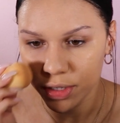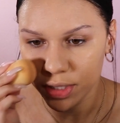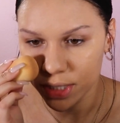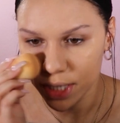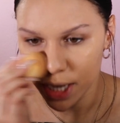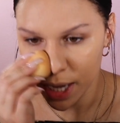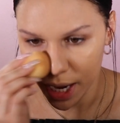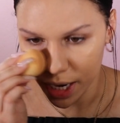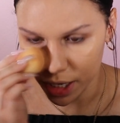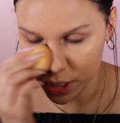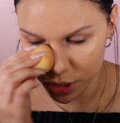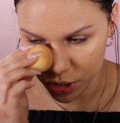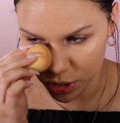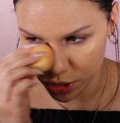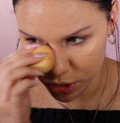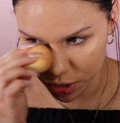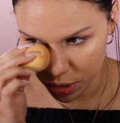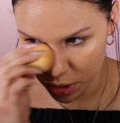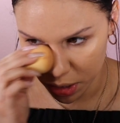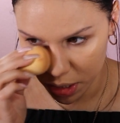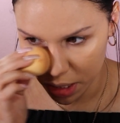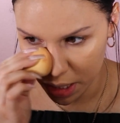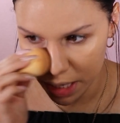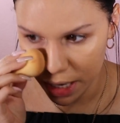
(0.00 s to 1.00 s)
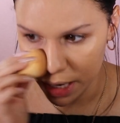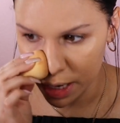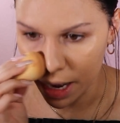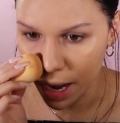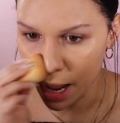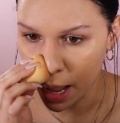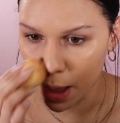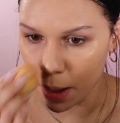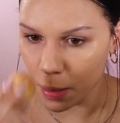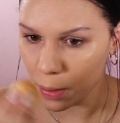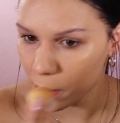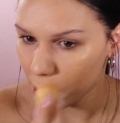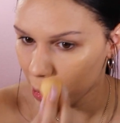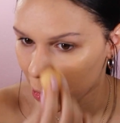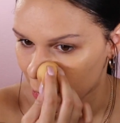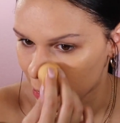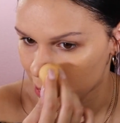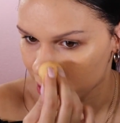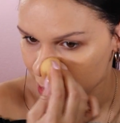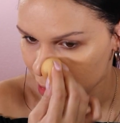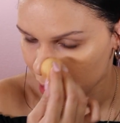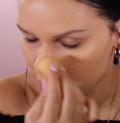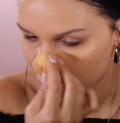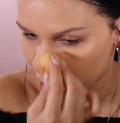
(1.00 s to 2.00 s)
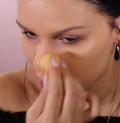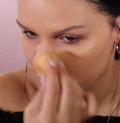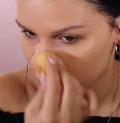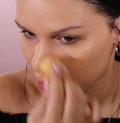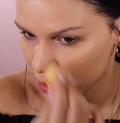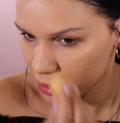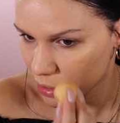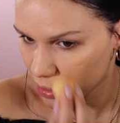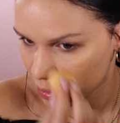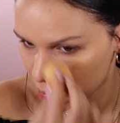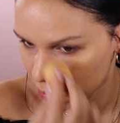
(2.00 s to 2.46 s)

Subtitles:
texture. And now it's like